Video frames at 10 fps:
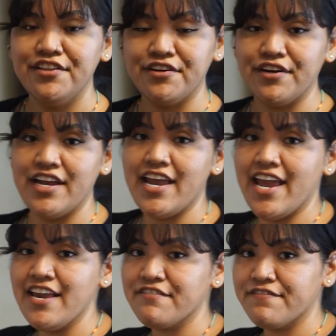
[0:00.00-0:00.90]
There are
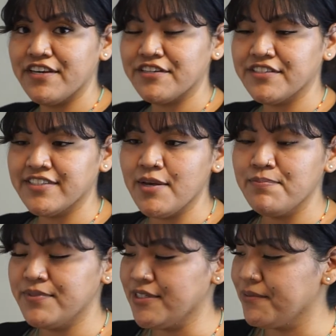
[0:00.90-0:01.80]
8 fingers
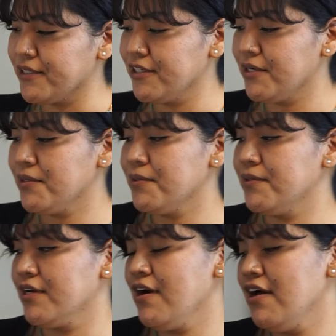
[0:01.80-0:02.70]
up, so we're gonna go to
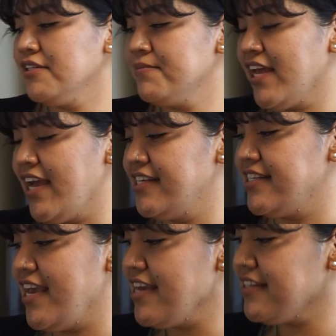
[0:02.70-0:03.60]
the column that
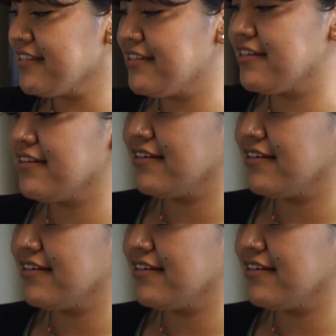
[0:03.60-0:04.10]
has 8.